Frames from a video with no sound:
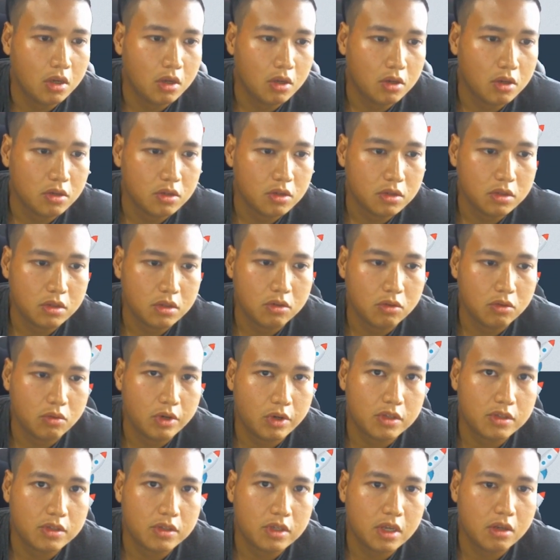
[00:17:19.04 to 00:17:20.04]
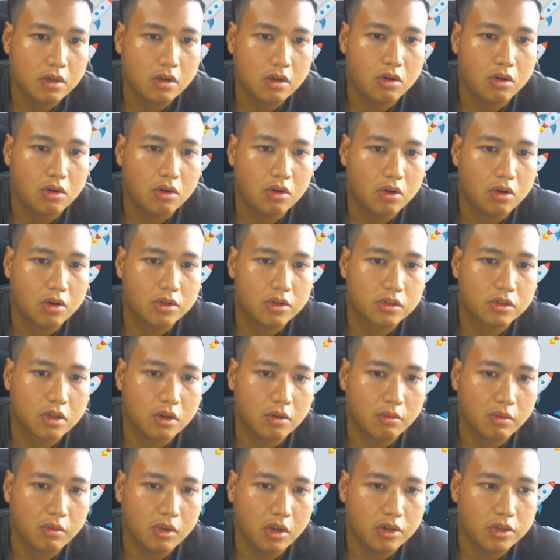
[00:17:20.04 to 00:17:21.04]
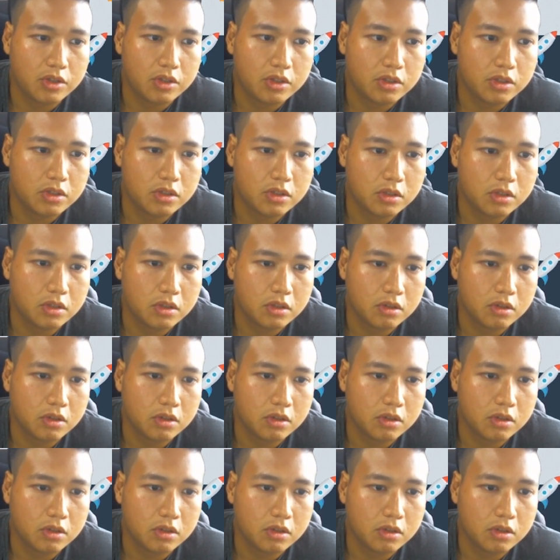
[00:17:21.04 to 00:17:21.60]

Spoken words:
still want to set your stop loss